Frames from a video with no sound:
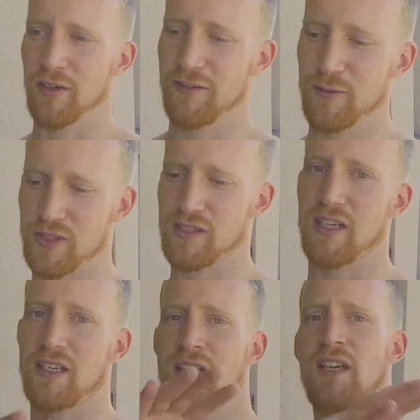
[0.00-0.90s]
he was just
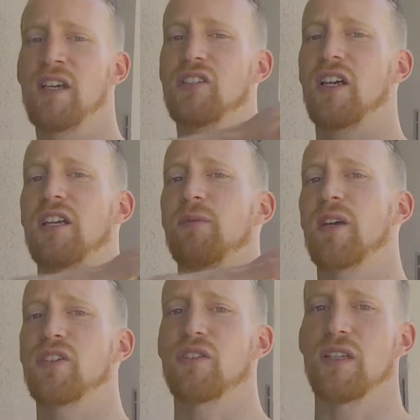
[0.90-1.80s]
checking to
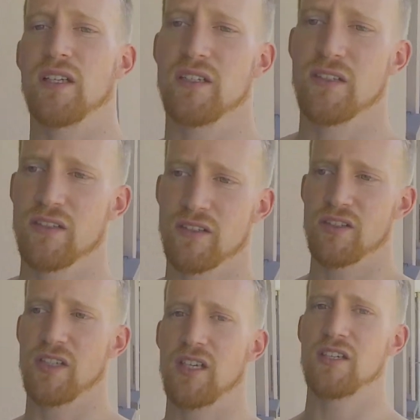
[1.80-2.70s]
make sure that
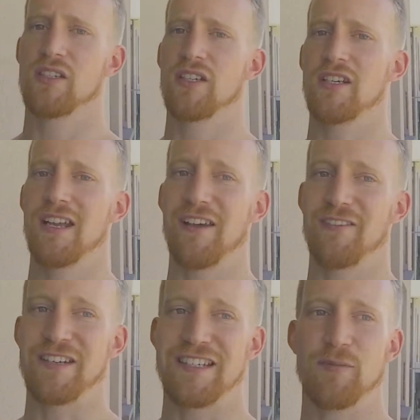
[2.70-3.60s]
she didn't have a
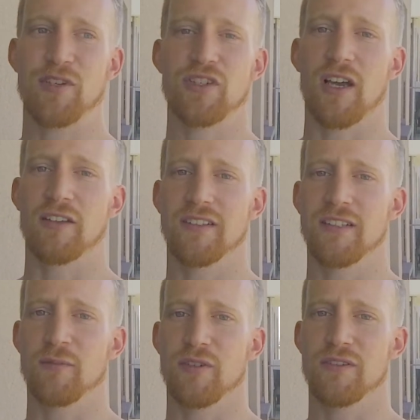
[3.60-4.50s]
demon child in
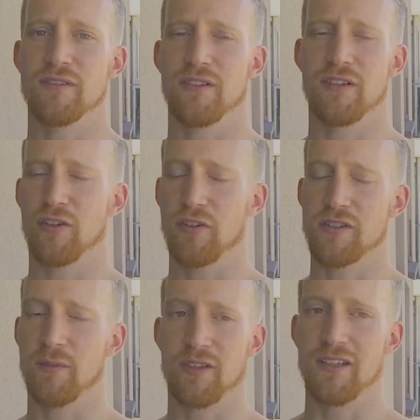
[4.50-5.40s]
him or in her or
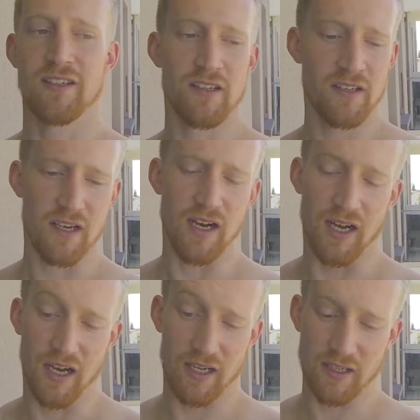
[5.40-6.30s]
something.
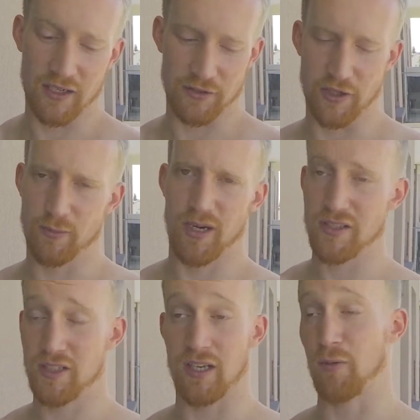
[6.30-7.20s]
I don't know, but I
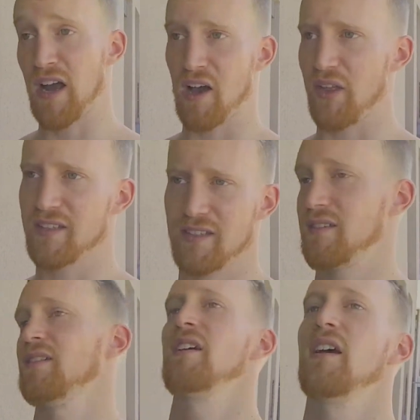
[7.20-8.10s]
just thought, wow, that's
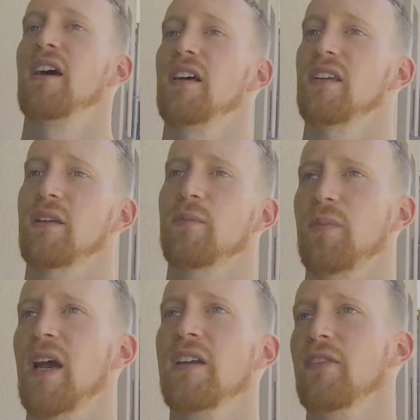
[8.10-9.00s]

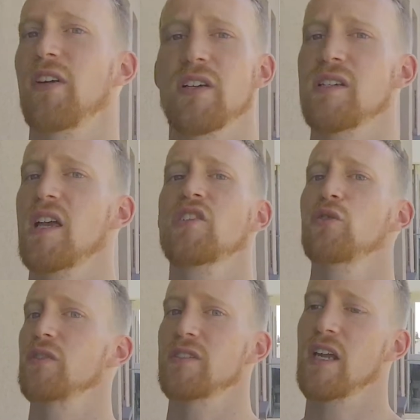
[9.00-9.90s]
kind of a very
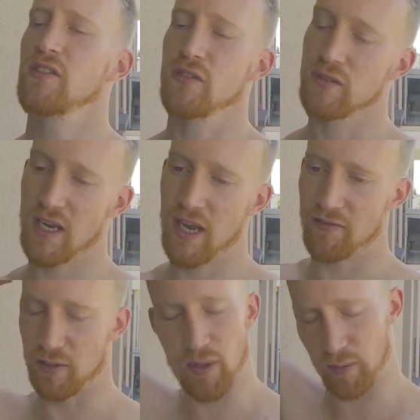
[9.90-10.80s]
sensual statue to have
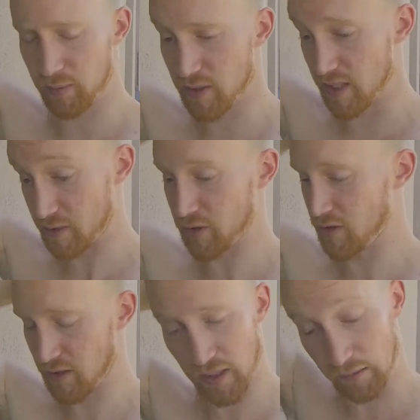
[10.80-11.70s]
in a public place, which
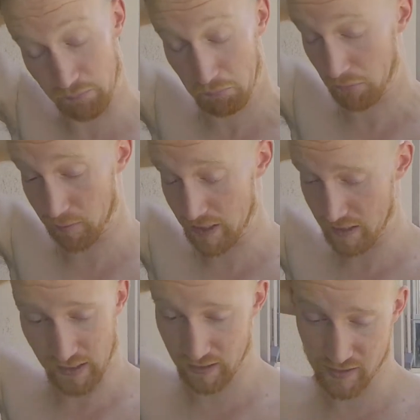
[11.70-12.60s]
I mean,
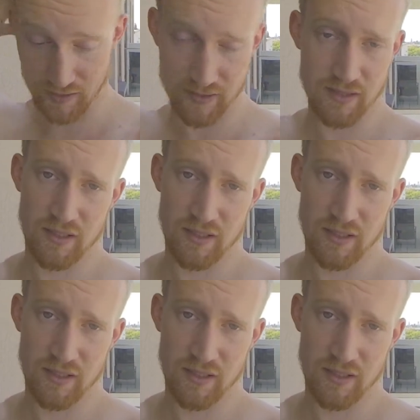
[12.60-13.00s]
I guess